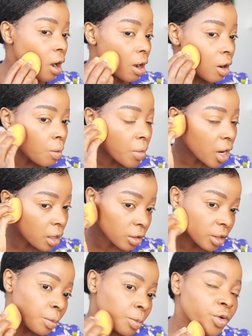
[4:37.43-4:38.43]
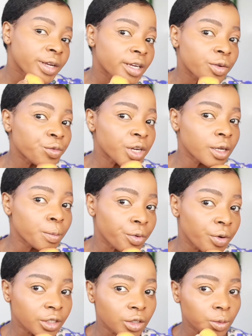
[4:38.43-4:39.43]
Oh my god, I'm really
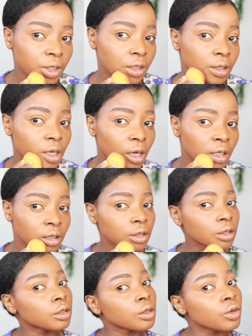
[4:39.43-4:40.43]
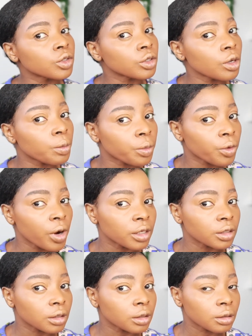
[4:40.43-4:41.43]
impressed with this, guys. So
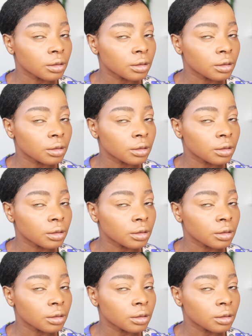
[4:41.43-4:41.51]
impressed.